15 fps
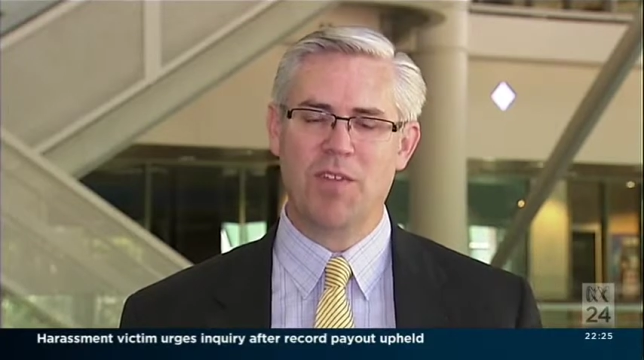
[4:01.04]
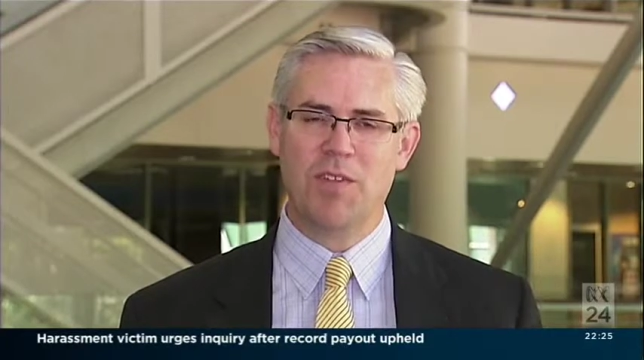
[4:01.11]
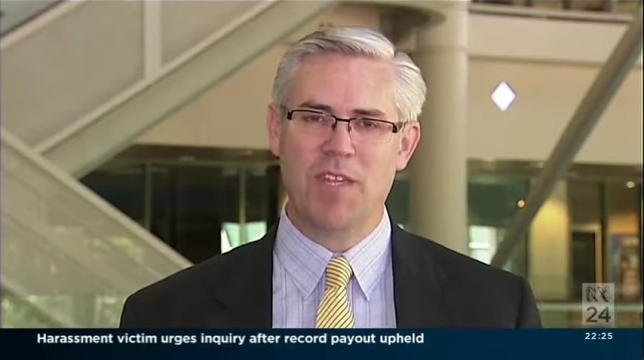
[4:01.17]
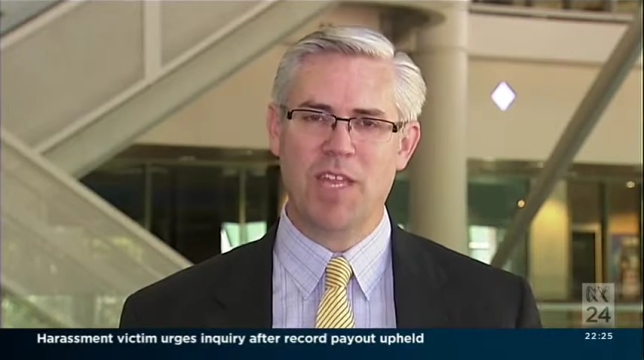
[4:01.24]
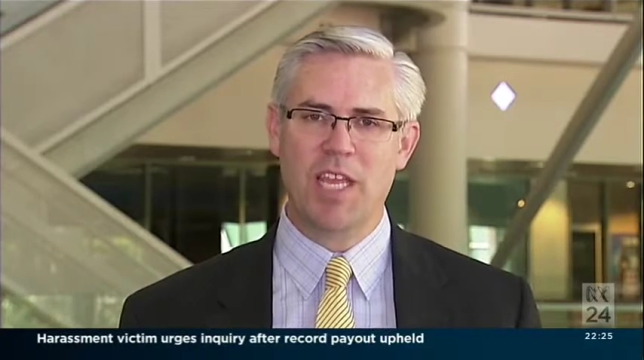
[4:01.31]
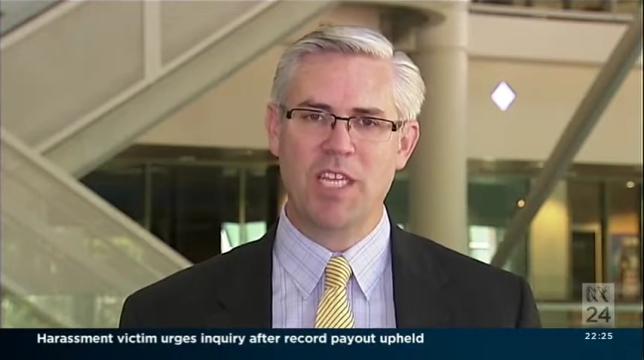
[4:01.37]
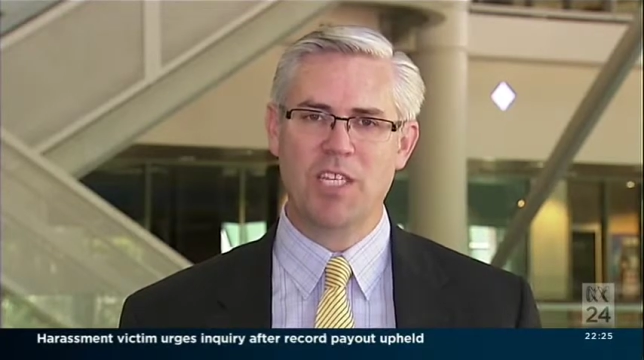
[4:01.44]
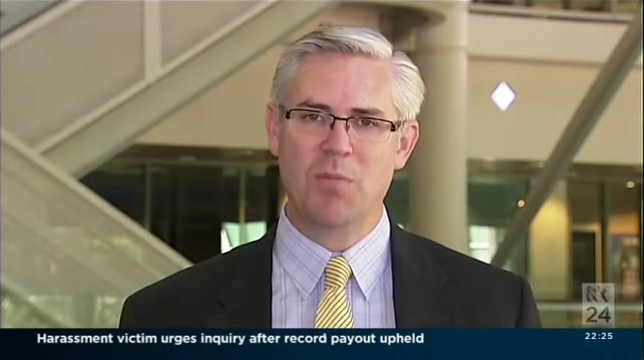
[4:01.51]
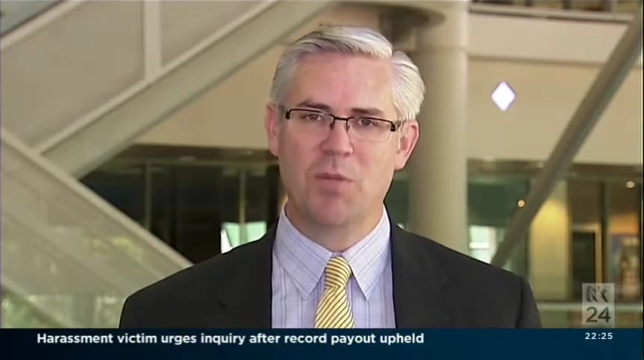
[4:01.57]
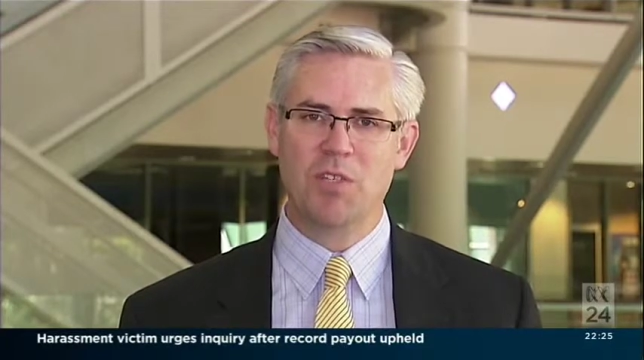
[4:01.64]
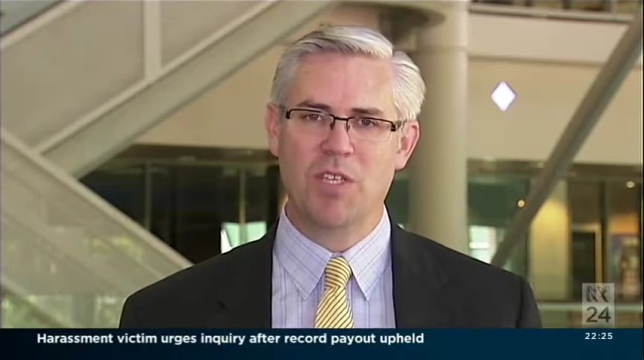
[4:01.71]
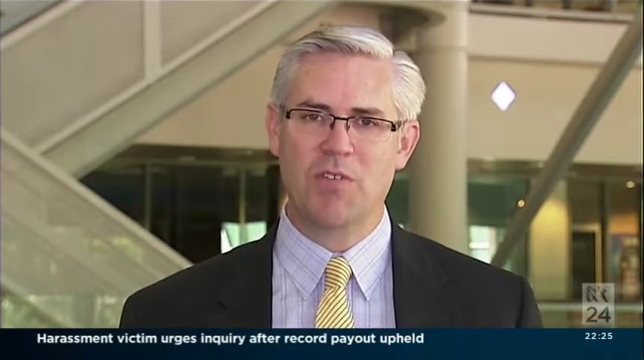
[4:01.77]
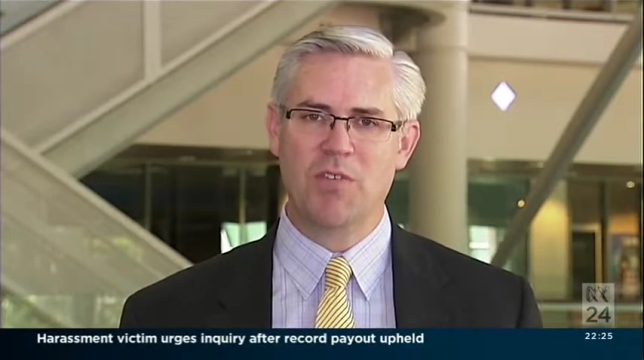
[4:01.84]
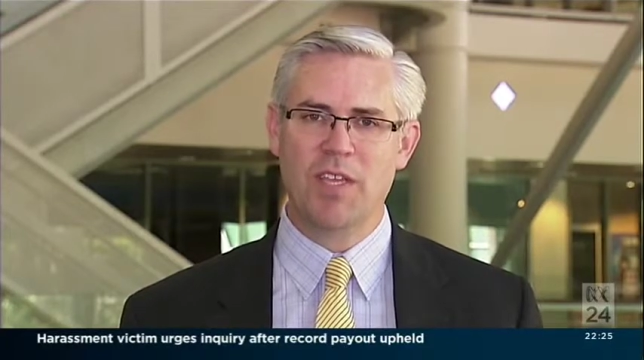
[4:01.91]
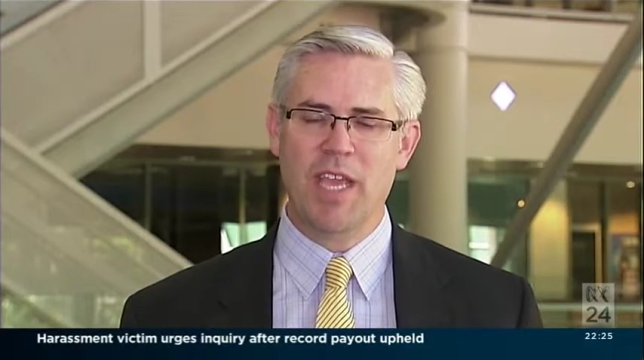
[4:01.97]
on the
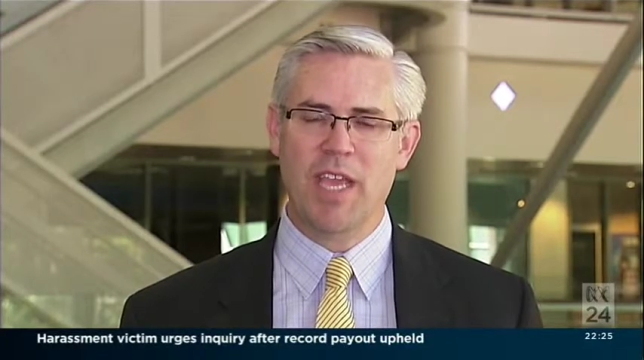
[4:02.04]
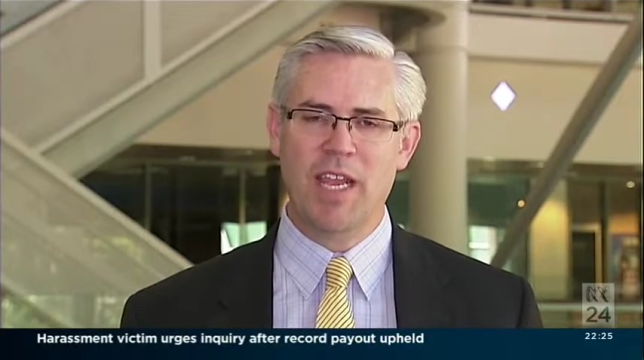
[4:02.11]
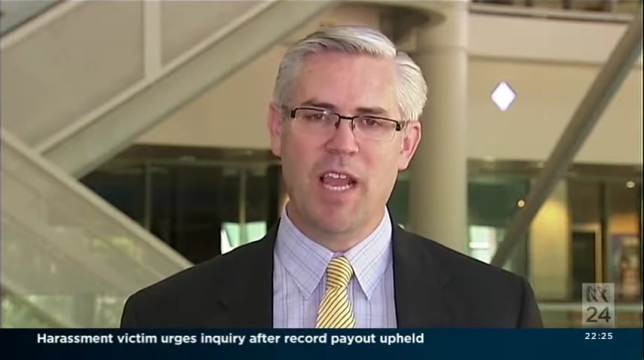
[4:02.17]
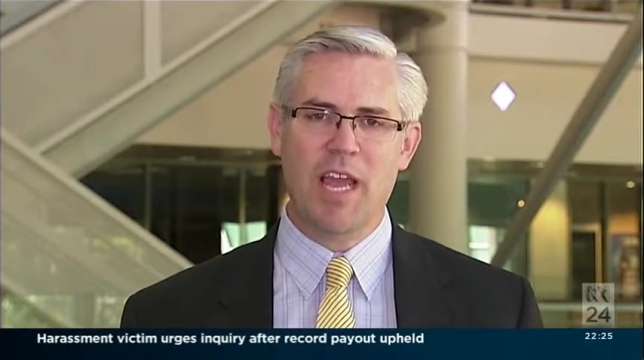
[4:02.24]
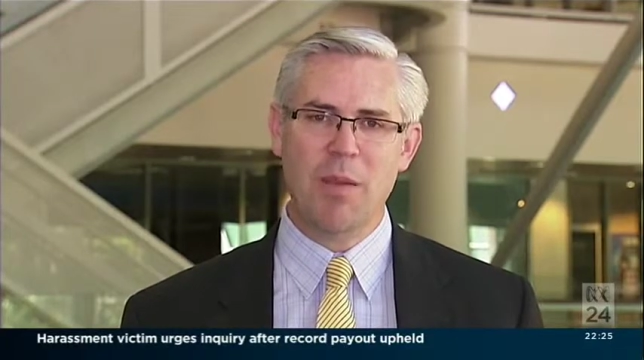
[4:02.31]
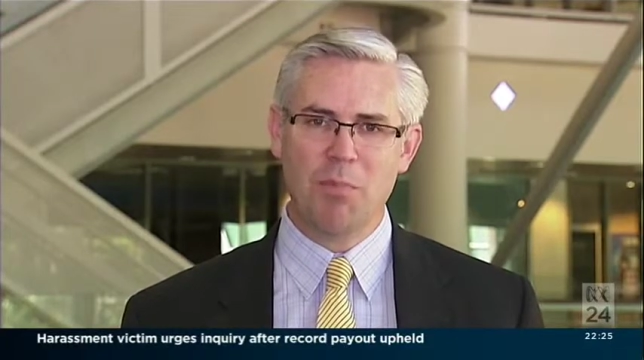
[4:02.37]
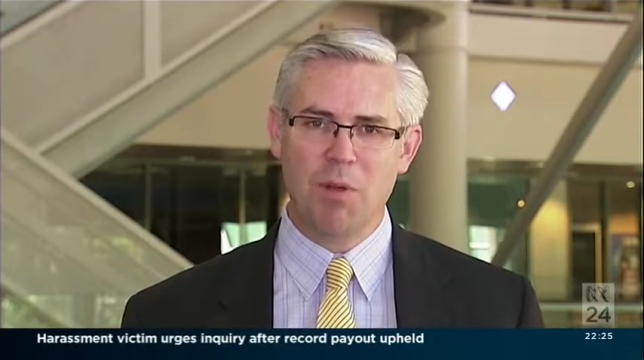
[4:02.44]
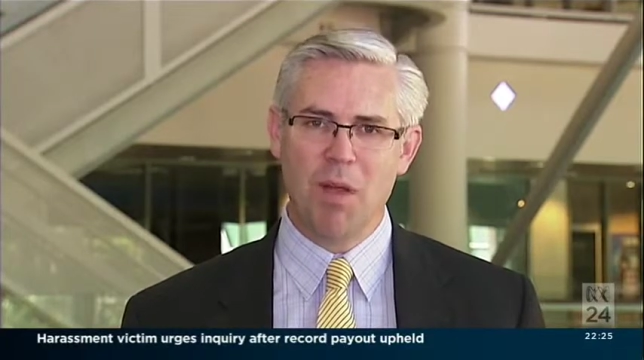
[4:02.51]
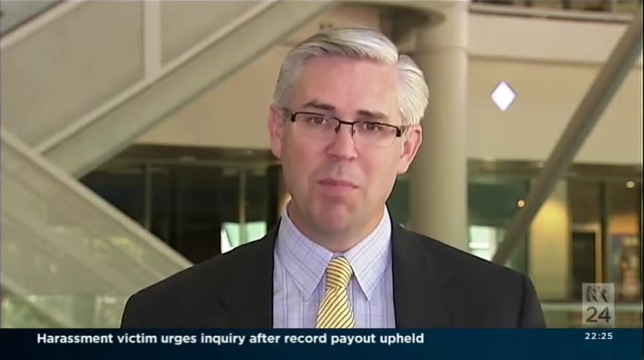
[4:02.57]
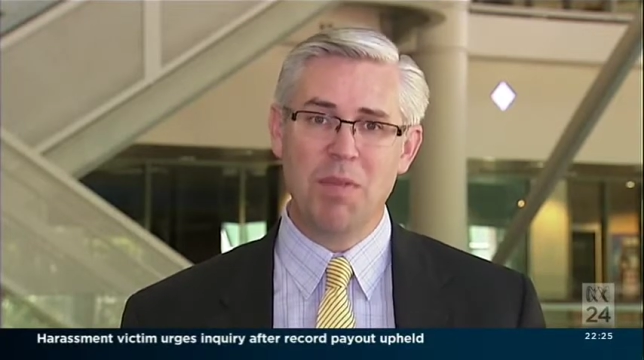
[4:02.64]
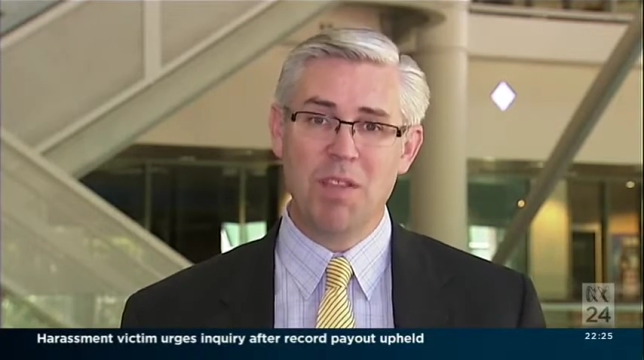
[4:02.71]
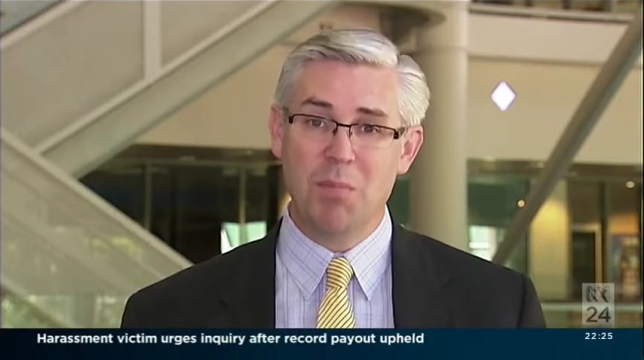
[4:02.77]
Asia-Pacific, and like probably